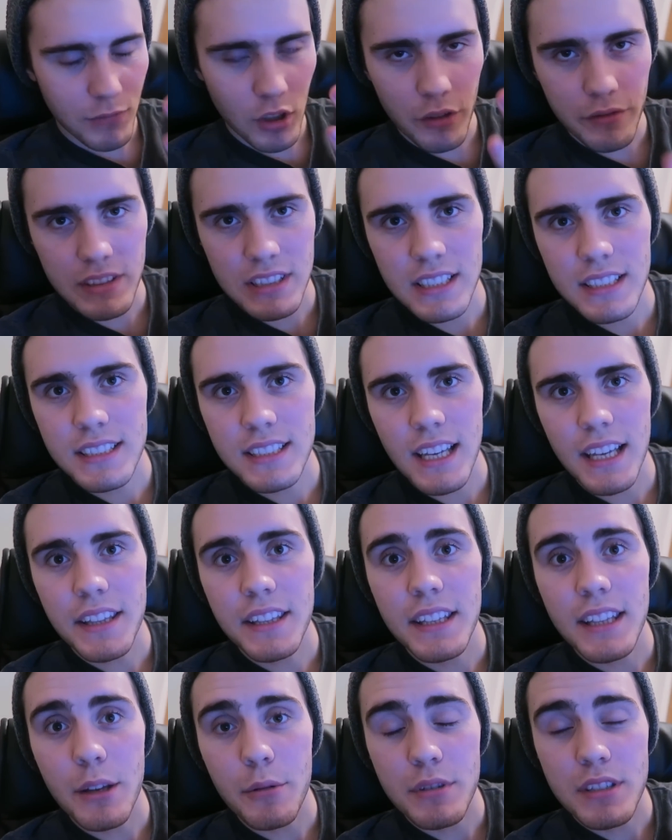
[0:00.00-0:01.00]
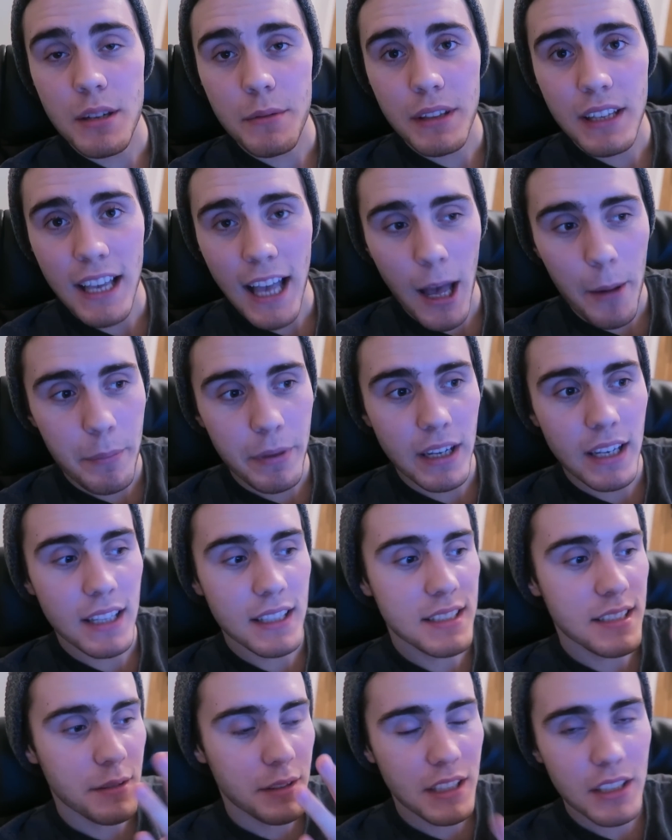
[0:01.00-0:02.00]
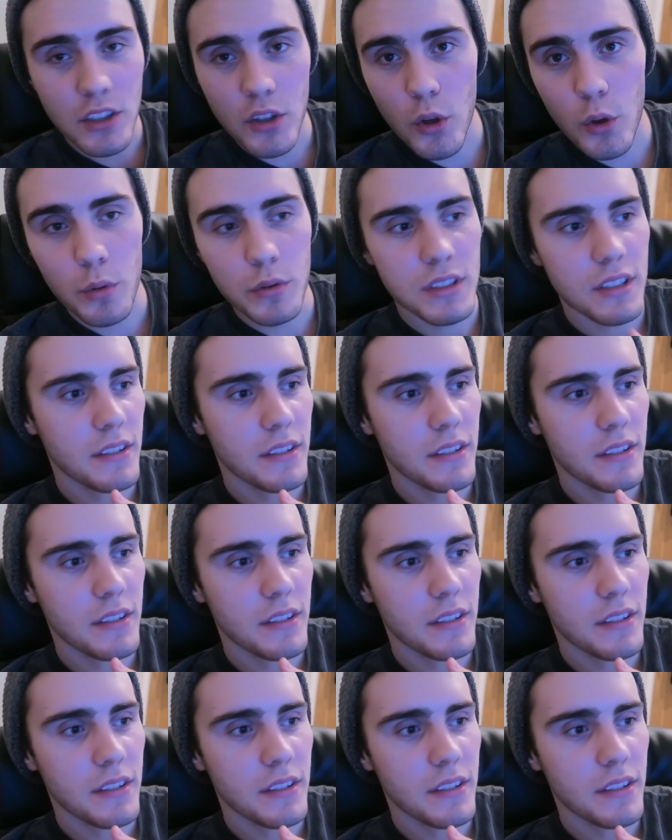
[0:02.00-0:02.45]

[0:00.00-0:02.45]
obviously said that there was something happening, something new,